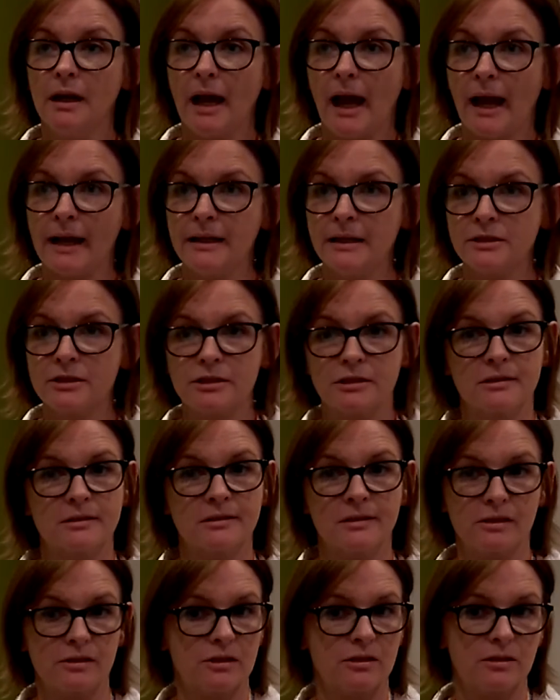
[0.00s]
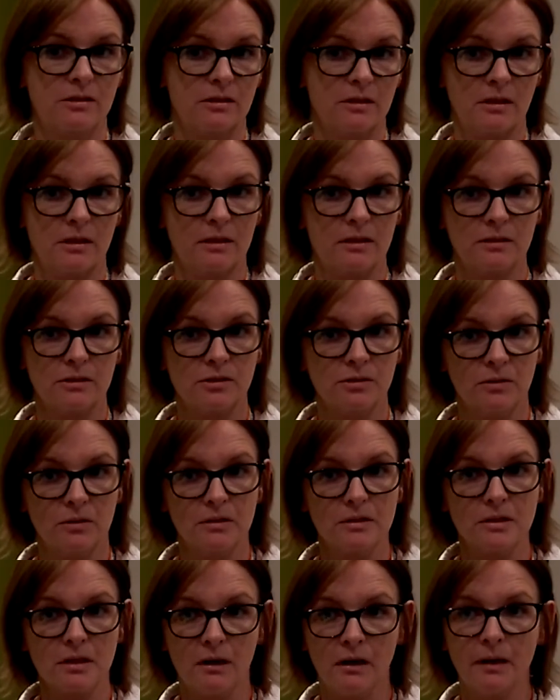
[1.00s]
and in such a
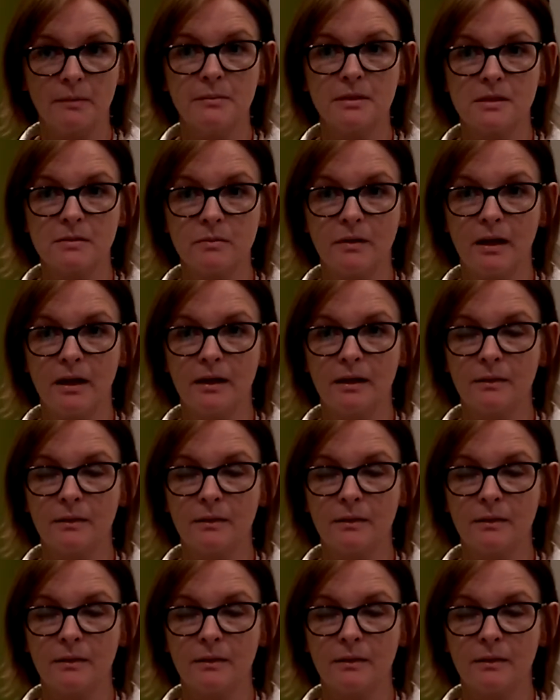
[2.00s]
short time as well.